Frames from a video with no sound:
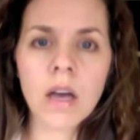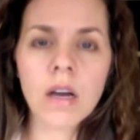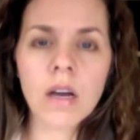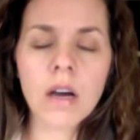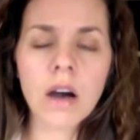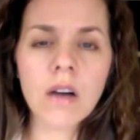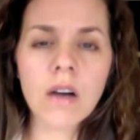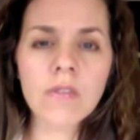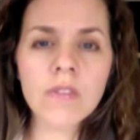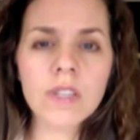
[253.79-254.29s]

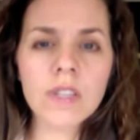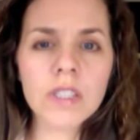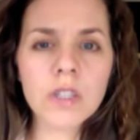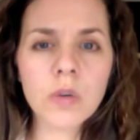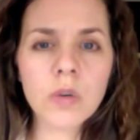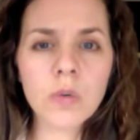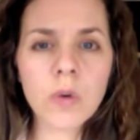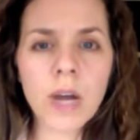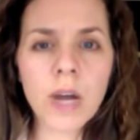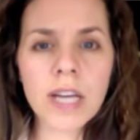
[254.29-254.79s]
Conflict
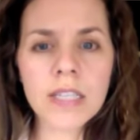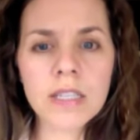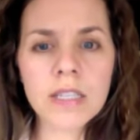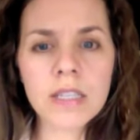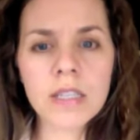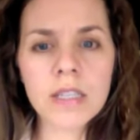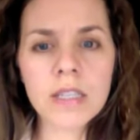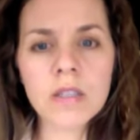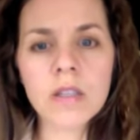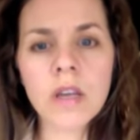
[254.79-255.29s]

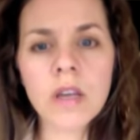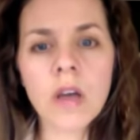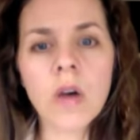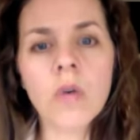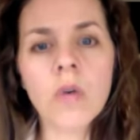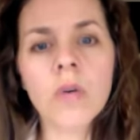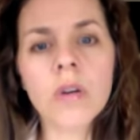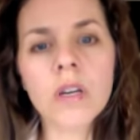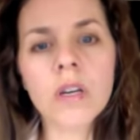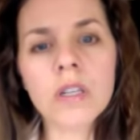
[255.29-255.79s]
arises
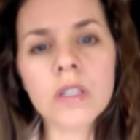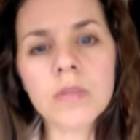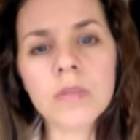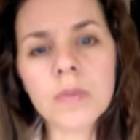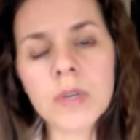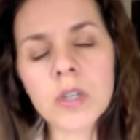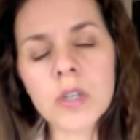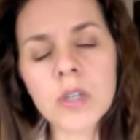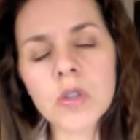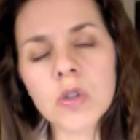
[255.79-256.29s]
when our
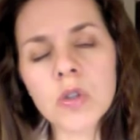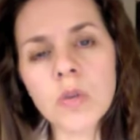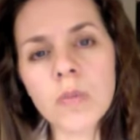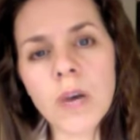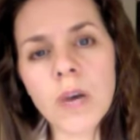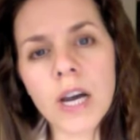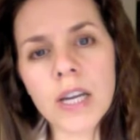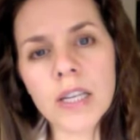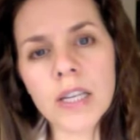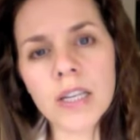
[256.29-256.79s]
spiritual
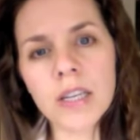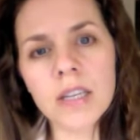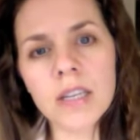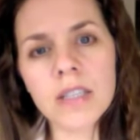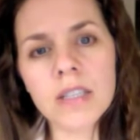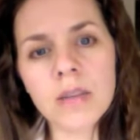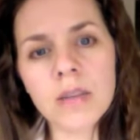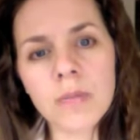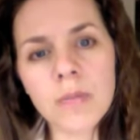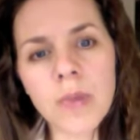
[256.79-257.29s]
body is
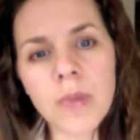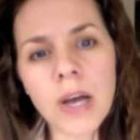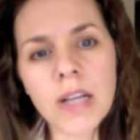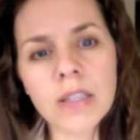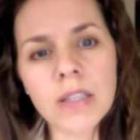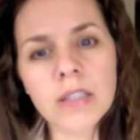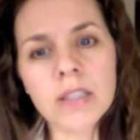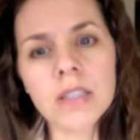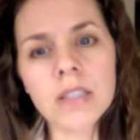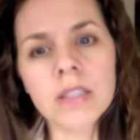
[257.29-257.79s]

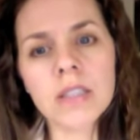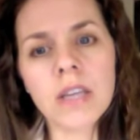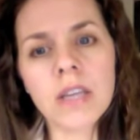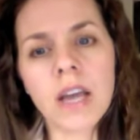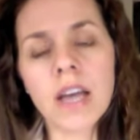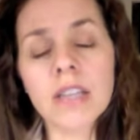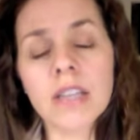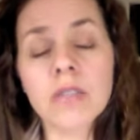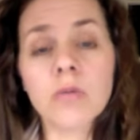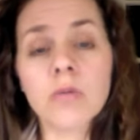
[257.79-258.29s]
imbalanced,
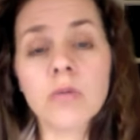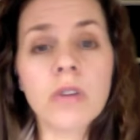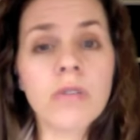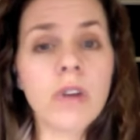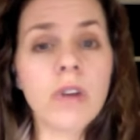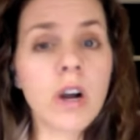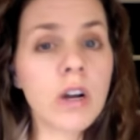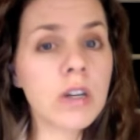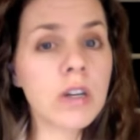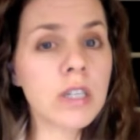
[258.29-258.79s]
as we've
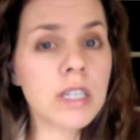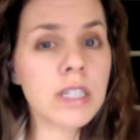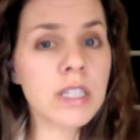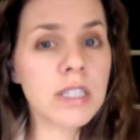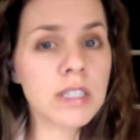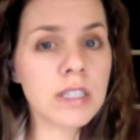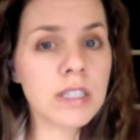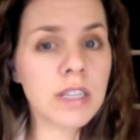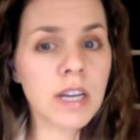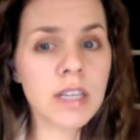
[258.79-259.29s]
already
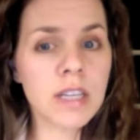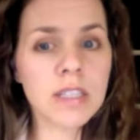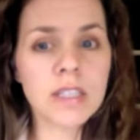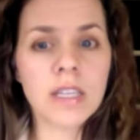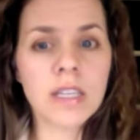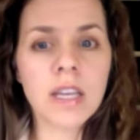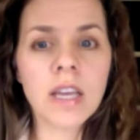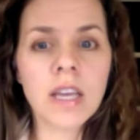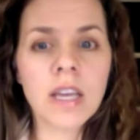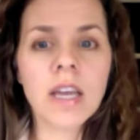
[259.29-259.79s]
discussed
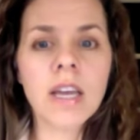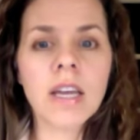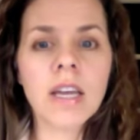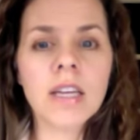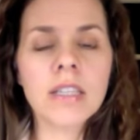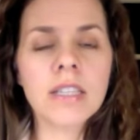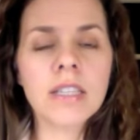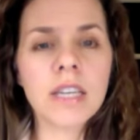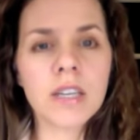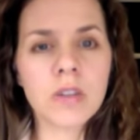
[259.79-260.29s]

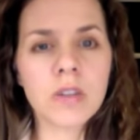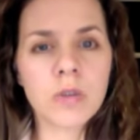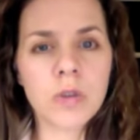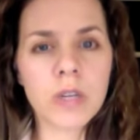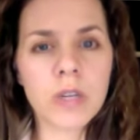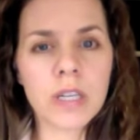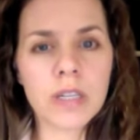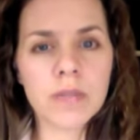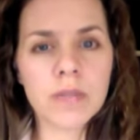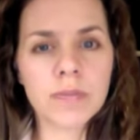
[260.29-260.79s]
in day
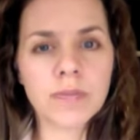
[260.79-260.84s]
three.